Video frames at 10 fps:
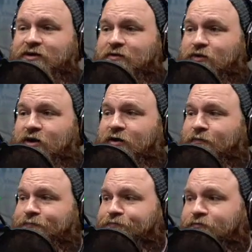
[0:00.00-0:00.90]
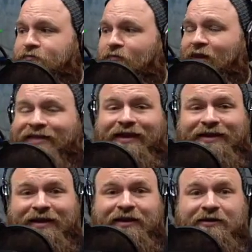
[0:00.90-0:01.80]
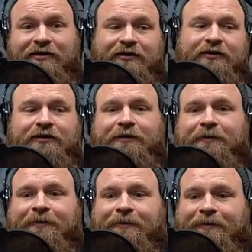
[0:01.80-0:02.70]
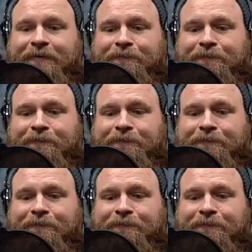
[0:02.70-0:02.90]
printer, and they did. You